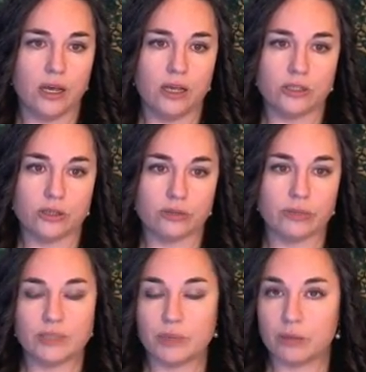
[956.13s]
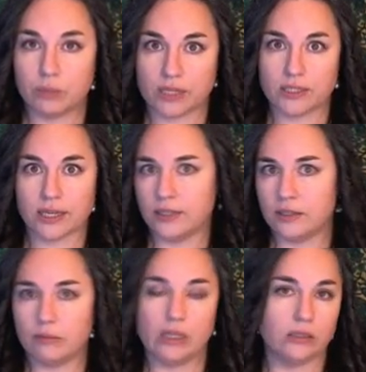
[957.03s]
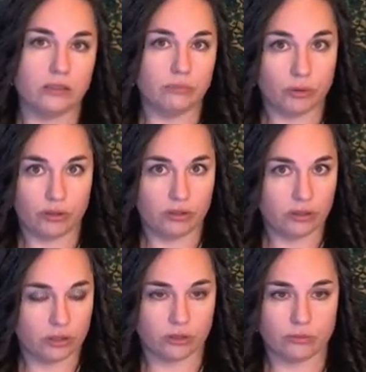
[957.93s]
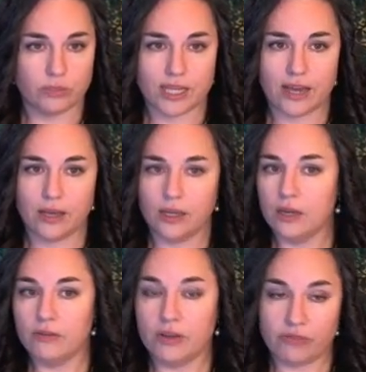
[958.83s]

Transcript: so there must be a plus sign in the middle of both of the terms that it